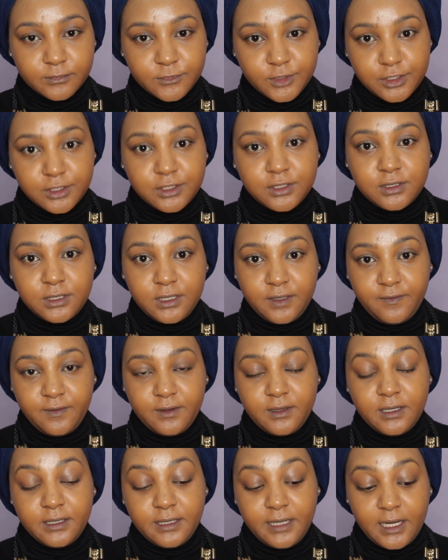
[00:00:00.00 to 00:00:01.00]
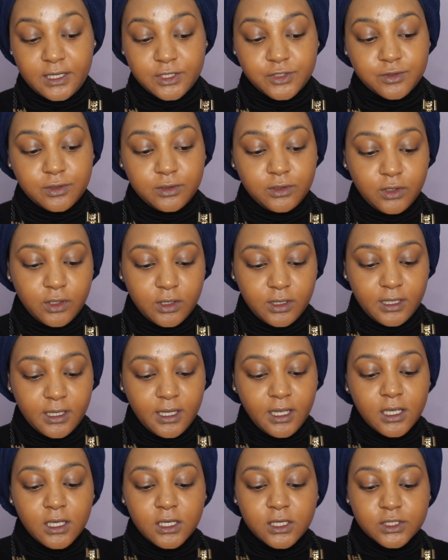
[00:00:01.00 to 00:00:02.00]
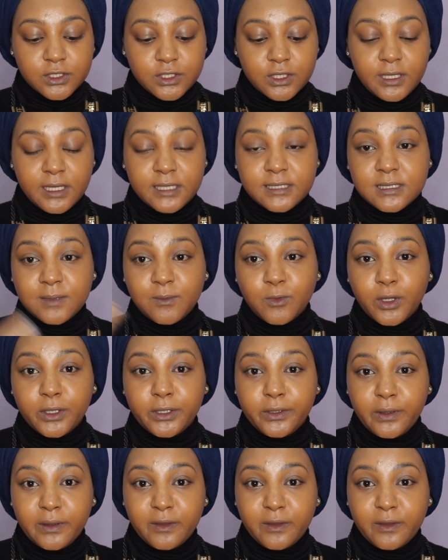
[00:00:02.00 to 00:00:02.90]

just to give it a natural look. So next I'm going